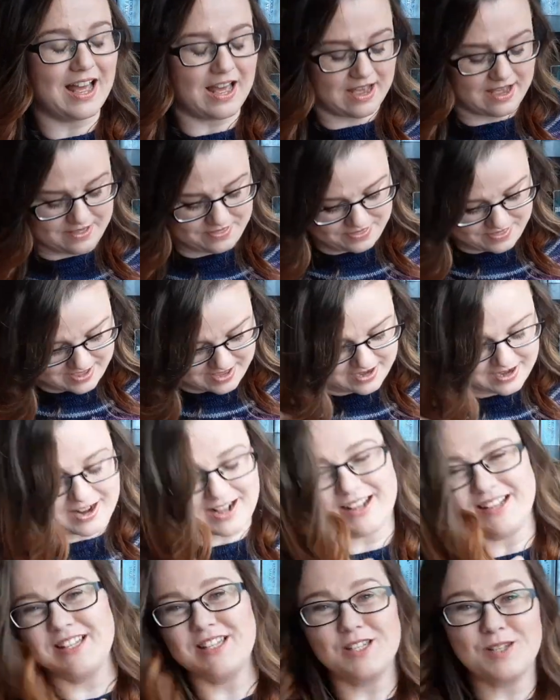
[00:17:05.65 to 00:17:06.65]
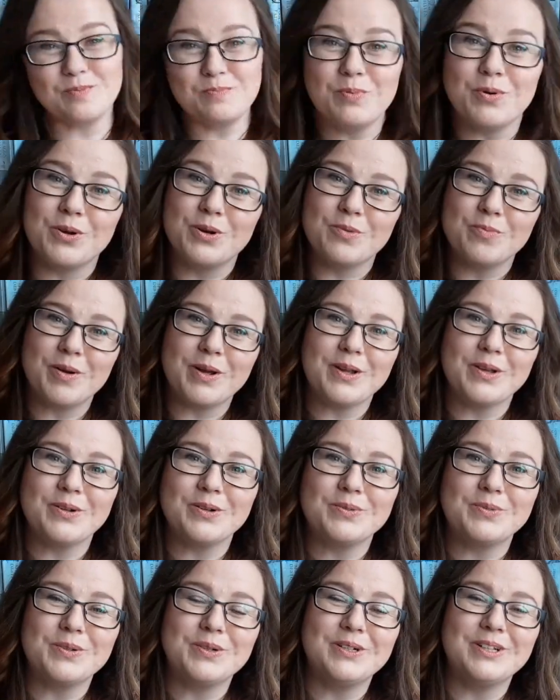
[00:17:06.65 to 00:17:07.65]
and then I spun my
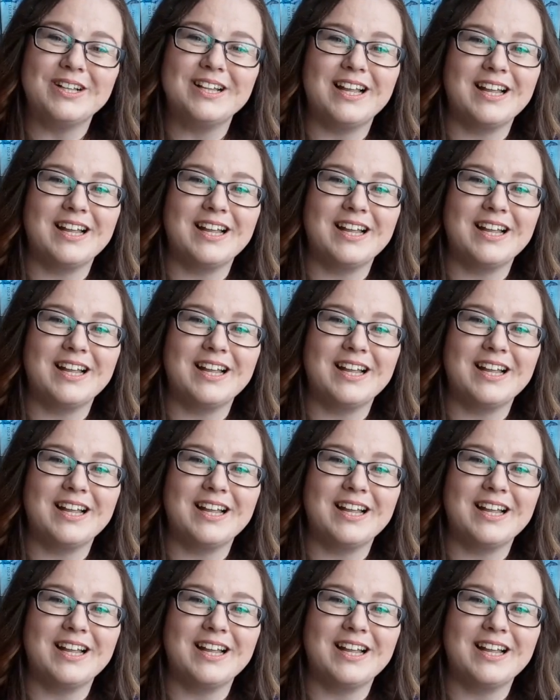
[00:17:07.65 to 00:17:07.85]
own wool,